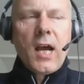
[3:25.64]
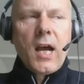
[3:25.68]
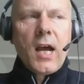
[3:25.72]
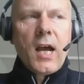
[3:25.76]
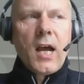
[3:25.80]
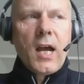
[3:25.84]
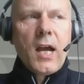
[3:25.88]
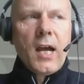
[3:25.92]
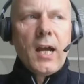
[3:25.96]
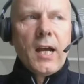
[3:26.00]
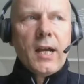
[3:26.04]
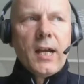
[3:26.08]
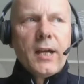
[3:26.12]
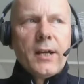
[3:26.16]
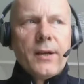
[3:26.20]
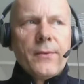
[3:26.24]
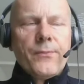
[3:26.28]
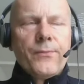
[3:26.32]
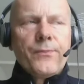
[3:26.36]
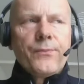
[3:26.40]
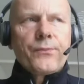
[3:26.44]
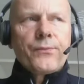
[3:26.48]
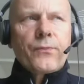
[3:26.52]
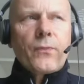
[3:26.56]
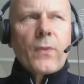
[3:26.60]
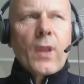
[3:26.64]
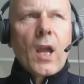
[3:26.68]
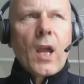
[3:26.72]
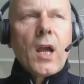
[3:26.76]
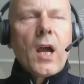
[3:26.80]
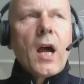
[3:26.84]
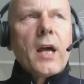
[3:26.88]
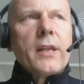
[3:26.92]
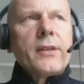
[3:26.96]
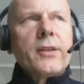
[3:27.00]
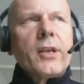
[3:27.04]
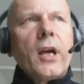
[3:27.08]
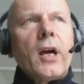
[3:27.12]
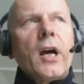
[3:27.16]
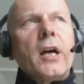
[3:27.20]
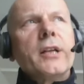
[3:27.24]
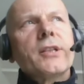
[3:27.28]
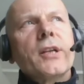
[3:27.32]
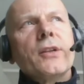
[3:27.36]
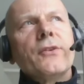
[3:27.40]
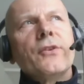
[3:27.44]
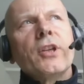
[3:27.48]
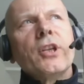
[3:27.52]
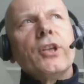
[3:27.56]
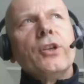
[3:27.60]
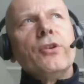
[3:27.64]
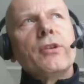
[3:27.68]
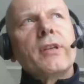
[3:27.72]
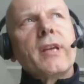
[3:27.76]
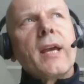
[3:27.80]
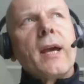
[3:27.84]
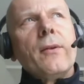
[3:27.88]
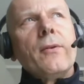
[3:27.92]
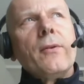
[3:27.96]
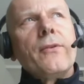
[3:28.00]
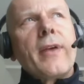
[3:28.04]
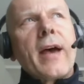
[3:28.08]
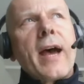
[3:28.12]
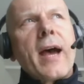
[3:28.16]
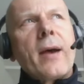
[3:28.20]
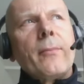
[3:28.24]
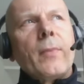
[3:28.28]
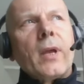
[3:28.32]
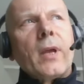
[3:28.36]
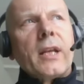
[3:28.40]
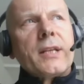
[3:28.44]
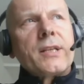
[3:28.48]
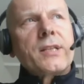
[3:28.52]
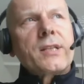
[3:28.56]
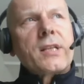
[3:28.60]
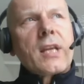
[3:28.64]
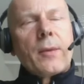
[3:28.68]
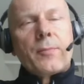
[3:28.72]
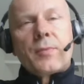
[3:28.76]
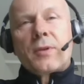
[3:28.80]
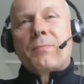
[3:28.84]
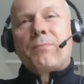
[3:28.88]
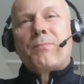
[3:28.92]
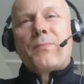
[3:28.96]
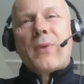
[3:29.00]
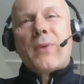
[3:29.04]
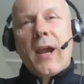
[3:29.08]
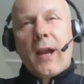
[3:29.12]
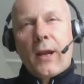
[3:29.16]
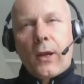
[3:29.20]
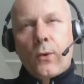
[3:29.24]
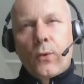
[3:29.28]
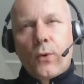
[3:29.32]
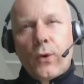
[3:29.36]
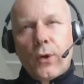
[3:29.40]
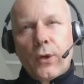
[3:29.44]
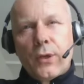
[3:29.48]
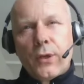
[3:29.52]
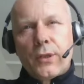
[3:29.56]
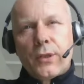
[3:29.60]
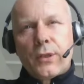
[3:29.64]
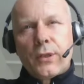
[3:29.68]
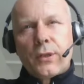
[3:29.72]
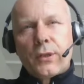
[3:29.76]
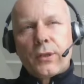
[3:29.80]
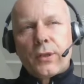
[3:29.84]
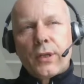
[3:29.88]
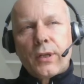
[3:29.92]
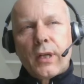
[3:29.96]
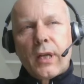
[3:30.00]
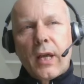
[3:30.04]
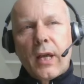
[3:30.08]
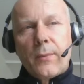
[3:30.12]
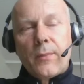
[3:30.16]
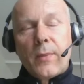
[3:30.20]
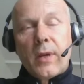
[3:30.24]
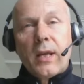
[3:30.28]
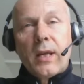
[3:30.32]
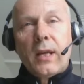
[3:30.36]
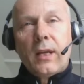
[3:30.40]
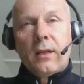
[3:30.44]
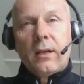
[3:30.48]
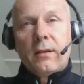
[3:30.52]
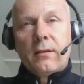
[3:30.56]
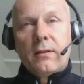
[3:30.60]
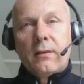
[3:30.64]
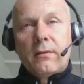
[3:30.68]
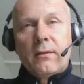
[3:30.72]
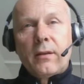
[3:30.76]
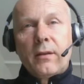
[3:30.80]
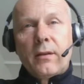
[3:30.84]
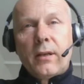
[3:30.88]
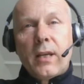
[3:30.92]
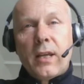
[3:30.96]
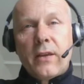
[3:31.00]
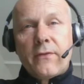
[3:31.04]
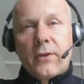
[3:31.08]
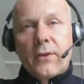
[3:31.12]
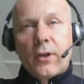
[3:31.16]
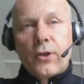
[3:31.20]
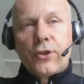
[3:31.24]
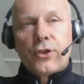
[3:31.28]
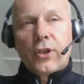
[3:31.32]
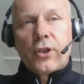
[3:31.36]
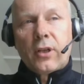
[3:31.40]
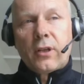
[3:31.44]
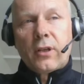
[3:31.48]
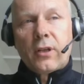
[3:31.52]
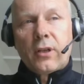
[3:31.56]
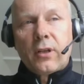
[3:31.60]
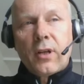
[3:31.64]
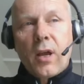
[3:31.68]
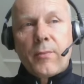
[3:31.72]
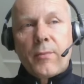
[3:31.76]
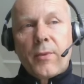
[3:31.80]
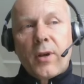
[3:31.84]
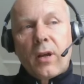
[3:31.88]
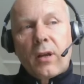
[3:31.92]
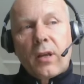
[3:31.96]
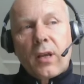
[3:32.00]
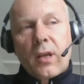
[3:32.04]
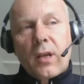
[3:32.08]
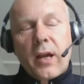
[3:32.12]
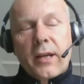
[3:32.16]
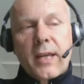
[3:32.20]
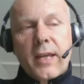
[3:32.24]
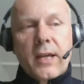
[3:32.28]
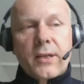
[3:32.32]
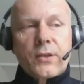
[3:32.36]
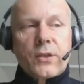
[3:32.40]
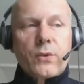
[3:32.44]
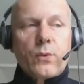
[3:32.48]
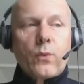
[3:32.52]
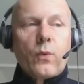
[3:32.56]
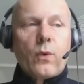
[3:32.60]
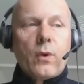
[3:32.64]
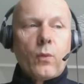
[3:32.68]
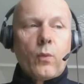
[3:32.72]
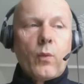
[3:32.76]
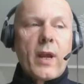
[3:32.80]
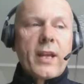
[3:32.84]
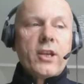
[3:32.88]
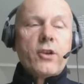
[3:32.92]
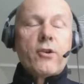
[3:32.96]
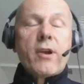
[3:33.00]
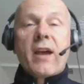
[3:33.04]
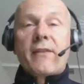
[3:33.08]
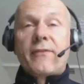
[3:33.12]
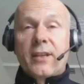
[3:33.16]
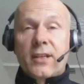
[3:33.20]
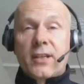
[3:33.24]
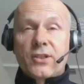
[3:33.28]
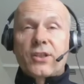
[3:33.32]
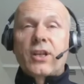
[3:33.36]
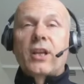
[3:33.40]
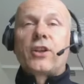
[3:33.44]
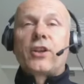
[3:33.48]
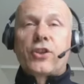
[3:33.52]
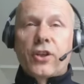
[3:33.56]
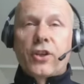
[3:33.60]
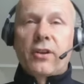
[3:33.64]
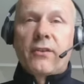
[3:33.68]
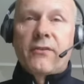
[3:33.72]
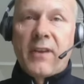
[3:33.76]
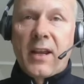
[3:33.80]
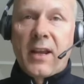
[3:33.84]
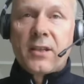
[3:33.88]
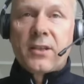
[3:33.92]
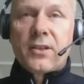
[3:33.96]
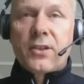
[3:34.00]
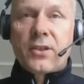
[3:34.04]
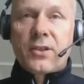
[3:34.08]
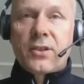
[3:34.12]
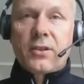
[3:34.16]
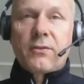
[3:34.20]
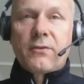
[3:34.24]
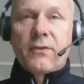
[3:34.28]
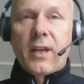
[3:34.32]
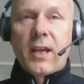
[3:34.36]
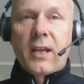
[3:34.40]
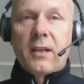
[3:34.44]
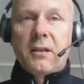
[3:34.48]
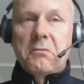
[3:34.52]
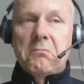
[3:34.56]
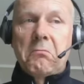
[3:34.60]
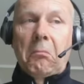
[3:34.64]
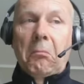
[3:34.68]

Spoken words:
I don't think you get that many steps backwards in evolution. I mean, I guess when you have extinction events, then